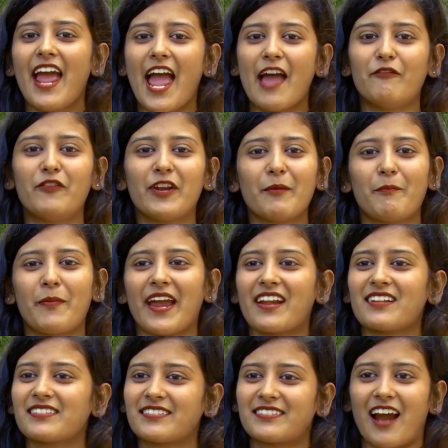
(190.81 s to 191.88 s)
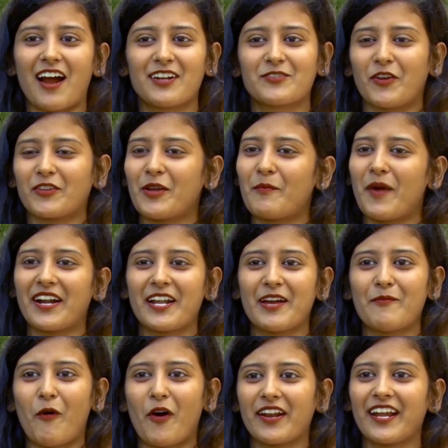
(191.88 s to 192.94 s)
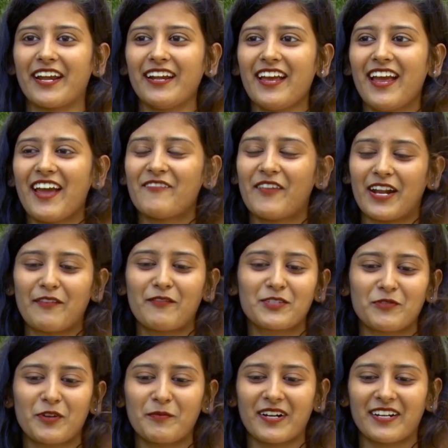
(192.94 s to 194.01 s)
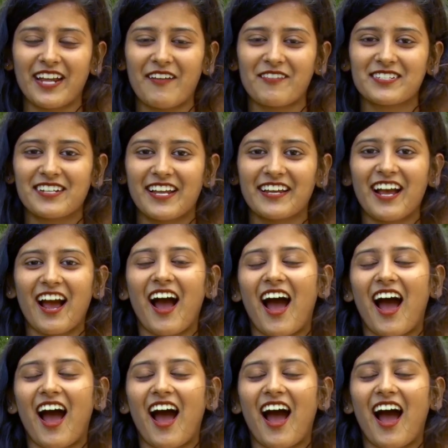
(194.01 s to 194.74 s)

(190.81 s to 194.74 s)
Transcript: Every pain starts on the Monday morning. Whenever it was Monday, I was like,